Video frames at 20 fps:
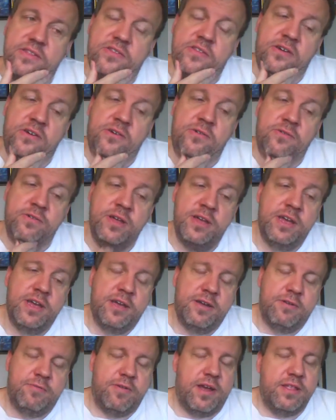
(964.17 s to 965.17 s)
So,
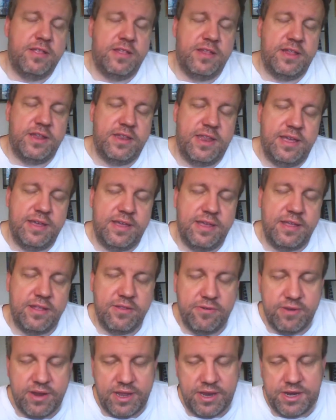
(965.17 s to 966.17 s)
rather than taking
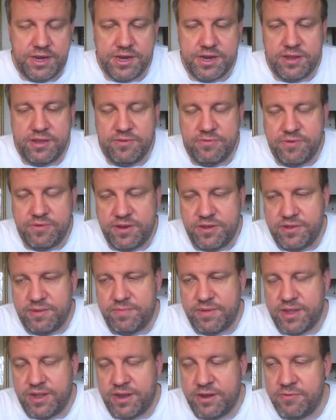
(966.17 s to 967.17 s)
donations, which is
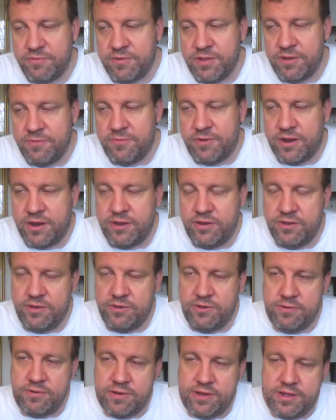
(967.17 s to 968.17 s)
something I don't really want to
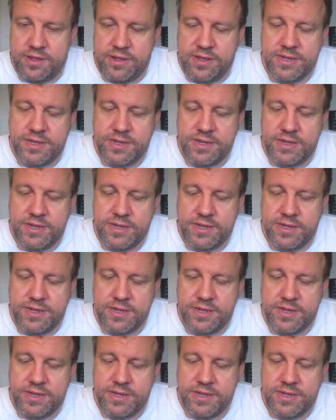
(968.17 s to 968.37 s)
do,